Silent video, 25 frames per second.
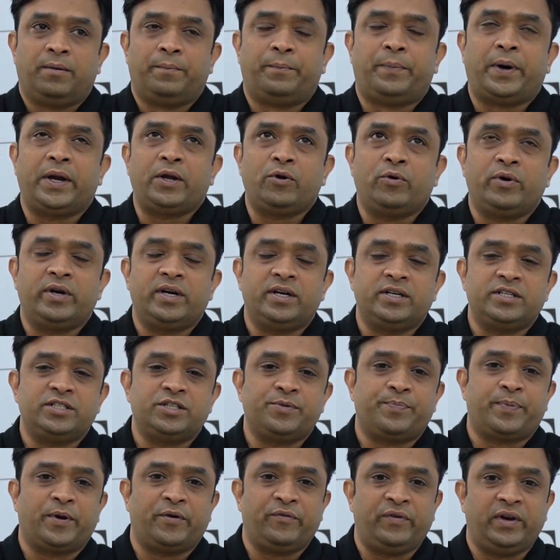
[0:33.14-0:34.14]

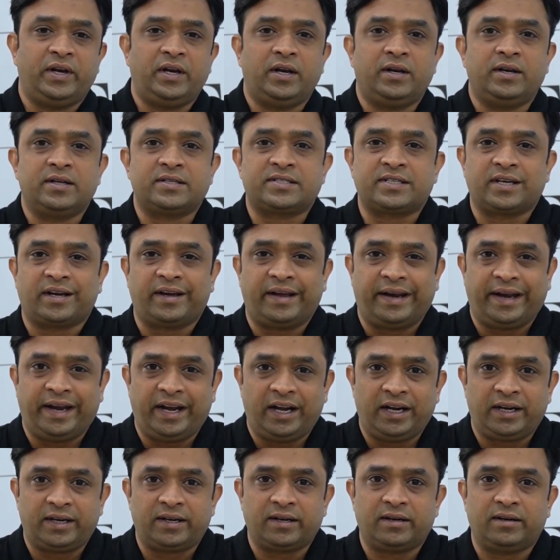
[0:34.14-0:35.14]
Bioenergy Pavilion, it's a
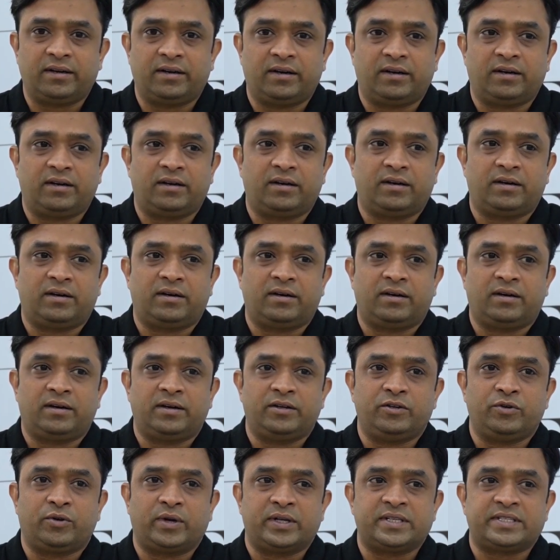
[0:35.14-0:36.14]
great,
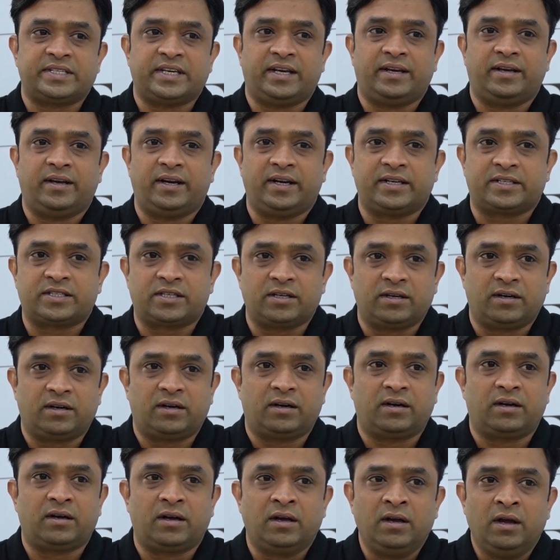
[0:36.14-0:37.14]
you can say it's
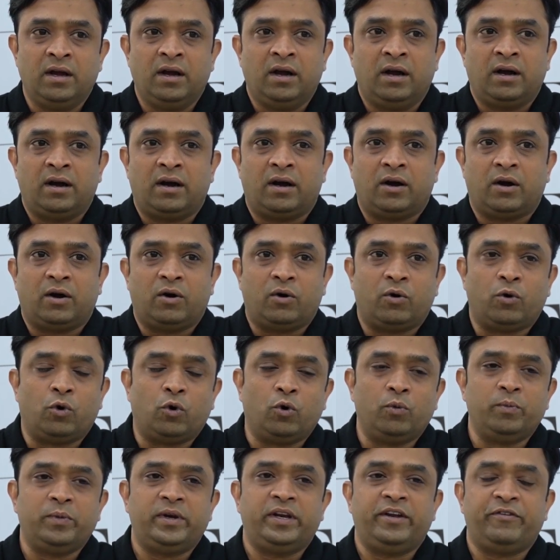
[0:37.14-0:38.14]
a
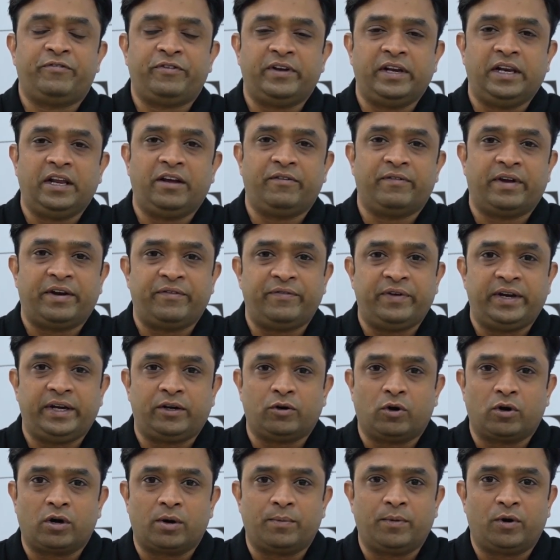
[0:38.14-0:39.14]
homely feeling when we
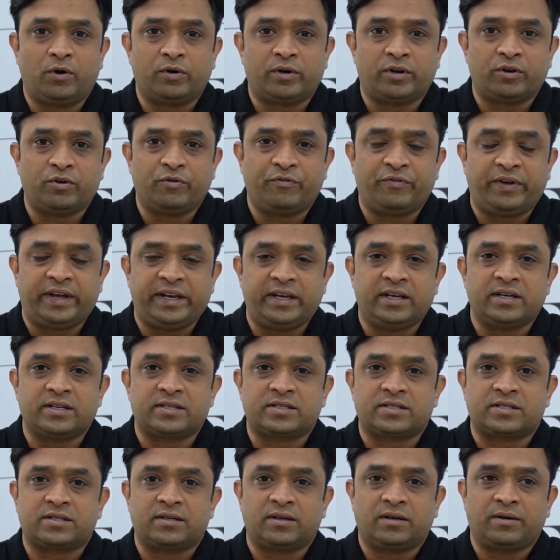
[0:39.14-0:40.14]
talk about
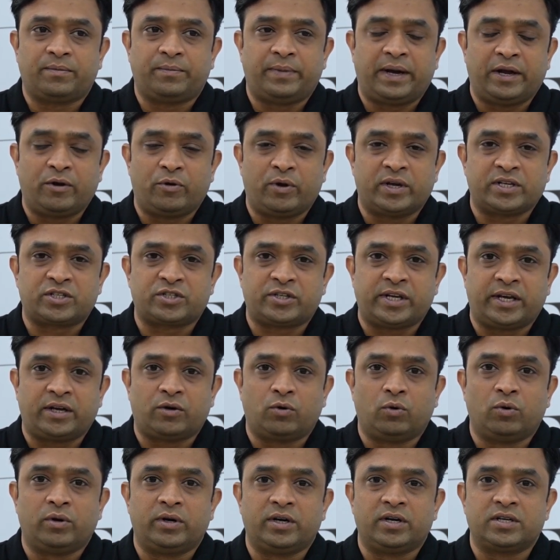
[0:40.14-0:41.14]
various biogas
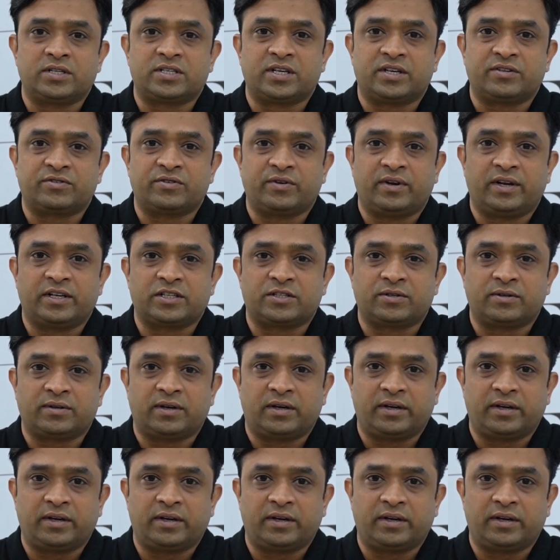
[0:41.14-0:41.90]
stakeholders, as well as